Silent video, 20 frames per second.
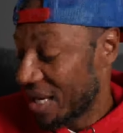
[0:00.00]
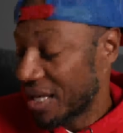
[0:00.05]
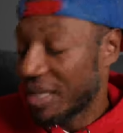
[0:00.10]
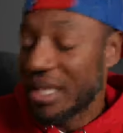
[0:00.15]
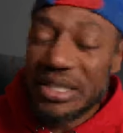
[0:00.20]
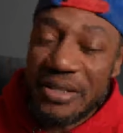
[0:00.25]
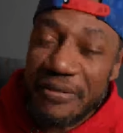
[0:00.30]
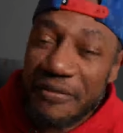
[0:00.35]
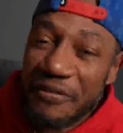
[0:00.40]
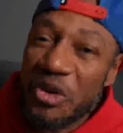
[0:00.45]

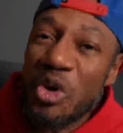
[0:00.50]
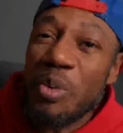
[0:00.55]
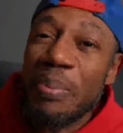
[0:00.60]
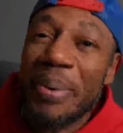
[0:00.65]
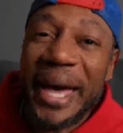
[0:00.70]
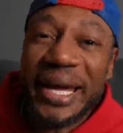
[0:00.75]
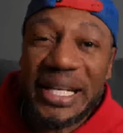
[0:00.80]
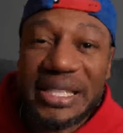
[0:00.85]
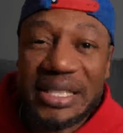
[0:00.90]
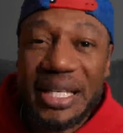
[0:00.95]
There's a few
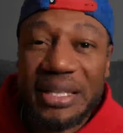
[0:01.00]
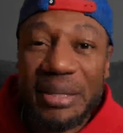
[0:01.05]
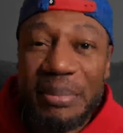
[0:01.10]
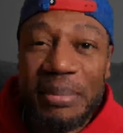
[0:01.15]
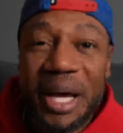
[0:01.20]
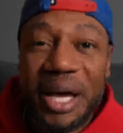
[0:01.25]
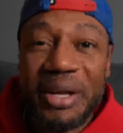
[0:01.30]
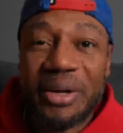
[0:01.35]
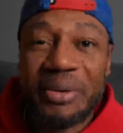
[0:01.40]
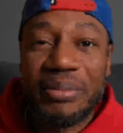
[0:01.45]
packages at the
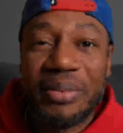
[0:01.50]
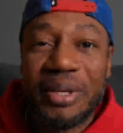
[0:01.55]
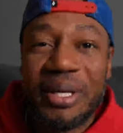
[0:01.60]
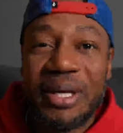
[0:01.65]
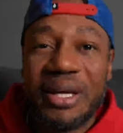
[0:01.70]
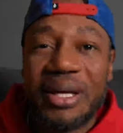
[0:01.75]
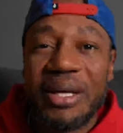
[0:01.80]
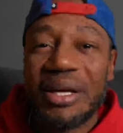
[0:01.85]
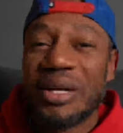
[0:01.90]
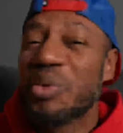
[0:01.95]
bottom.
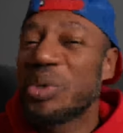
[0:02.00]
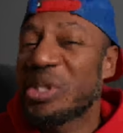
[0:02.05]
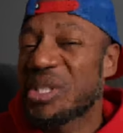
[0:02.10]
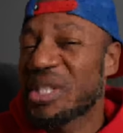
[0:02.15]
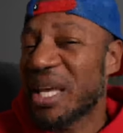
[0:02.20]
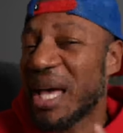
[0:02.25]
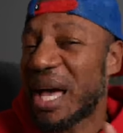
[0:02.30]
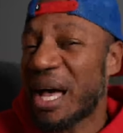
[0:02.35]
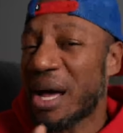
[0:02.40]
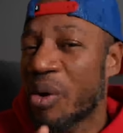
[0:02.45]
We'll
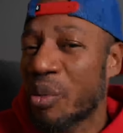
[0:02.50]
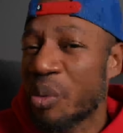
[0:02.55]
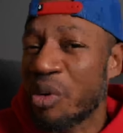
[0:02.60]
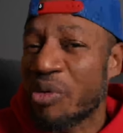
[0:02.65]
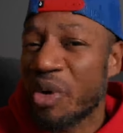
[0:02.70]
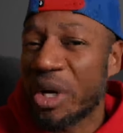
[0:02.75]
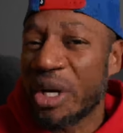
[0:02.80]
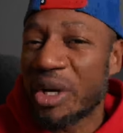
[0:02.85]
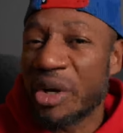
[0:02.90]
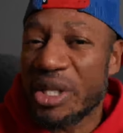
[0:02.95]
see how we
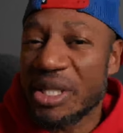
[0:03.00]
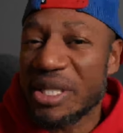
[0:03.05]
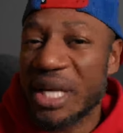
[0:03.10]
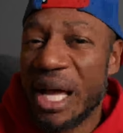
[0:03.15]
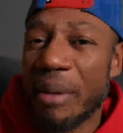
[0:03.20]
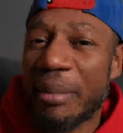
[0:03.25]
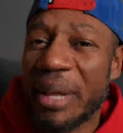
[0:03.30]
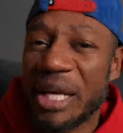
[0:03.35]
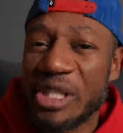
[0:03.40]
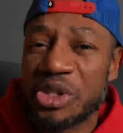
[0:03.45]
run it on
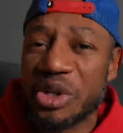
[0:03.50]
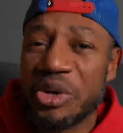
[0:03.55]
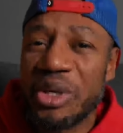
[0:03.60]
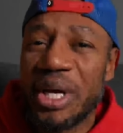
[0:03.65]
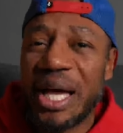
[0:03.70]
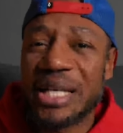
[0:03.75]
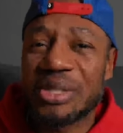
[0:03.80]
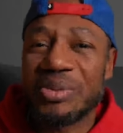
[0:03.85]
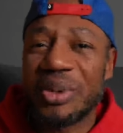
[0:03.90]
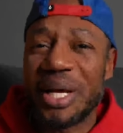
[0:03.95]
time. I'll show you
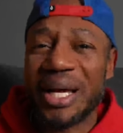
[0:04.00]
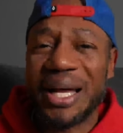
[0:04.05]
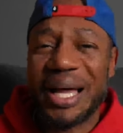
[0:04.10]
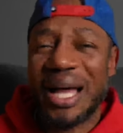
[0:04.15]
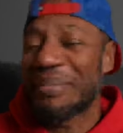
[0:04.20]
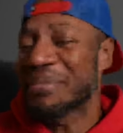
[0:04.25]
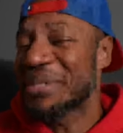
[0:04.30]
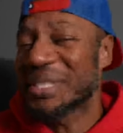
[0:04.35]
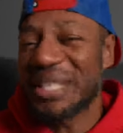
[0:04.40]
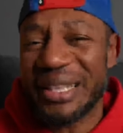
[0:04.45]
guys what I
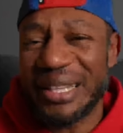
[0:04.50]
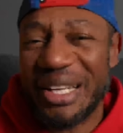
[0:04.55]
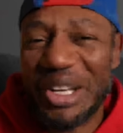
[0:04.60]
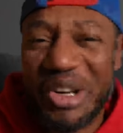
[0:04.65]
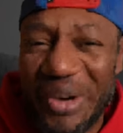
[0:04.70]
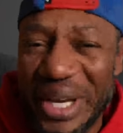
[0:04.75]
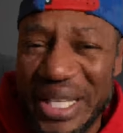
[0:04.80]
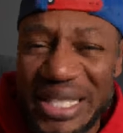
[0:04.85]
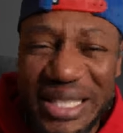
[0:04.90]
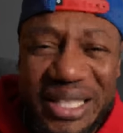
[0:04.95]
cop. It's nothing
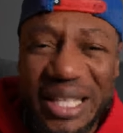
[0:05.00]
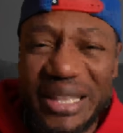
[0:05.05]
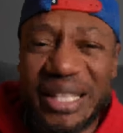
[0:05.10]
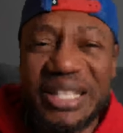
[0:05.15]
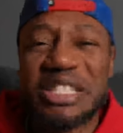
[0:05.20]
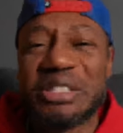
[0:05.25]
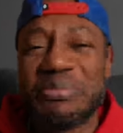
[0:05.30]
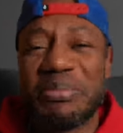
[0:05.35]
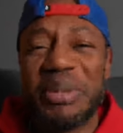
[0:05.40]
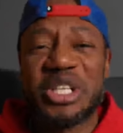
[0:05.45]
crazy, nothing
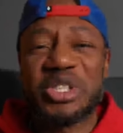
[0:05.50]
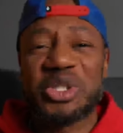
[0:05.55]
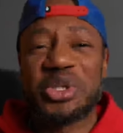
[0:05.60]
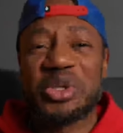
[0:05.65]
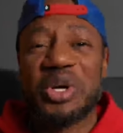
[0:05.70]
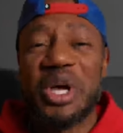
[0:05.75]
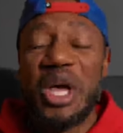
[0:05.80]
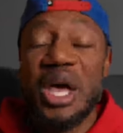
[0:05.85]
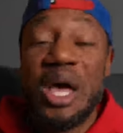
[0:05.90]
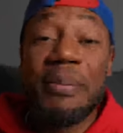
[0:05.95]
special.